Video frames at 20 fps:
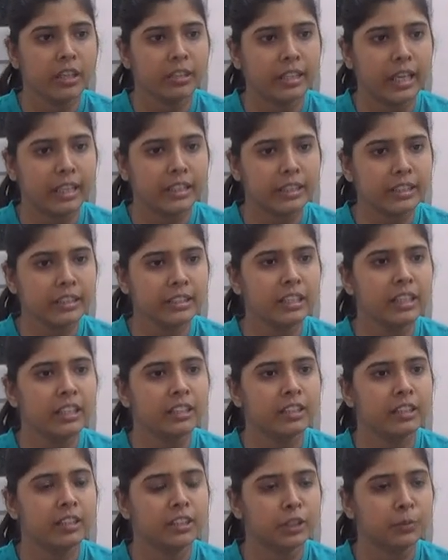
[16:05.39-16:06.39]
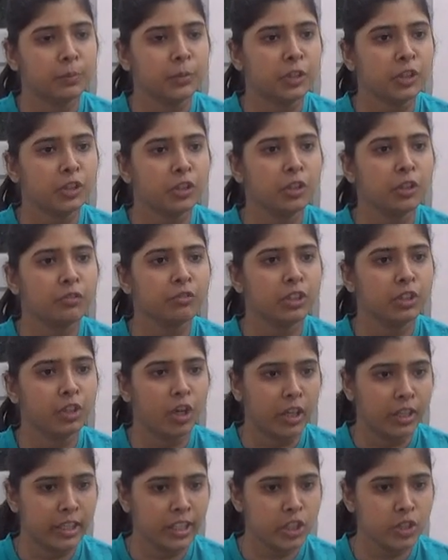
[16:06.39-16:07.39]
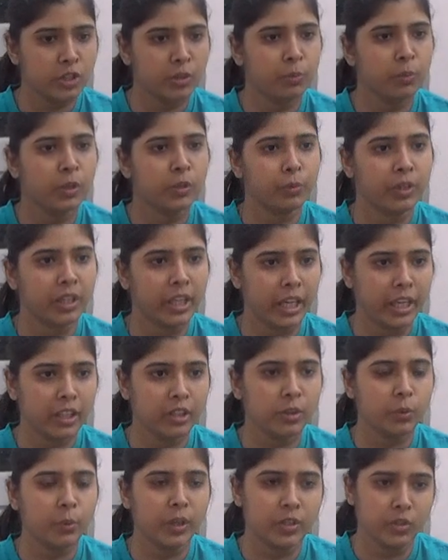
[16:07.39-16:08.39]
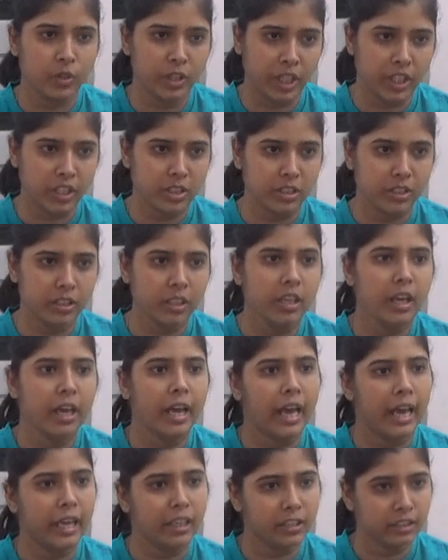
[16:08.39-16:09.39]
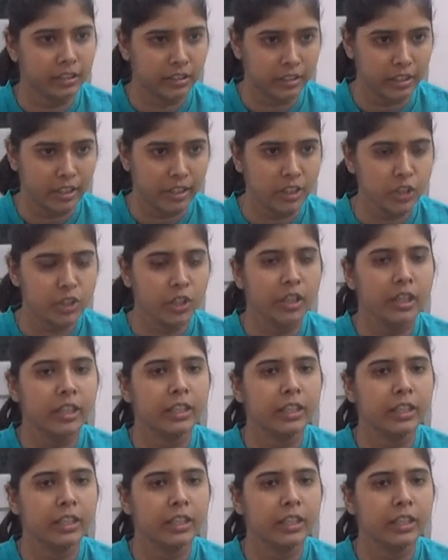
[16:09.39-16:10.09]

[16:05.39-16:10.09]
That is, the dispersion of the knowledge what we gain through education and research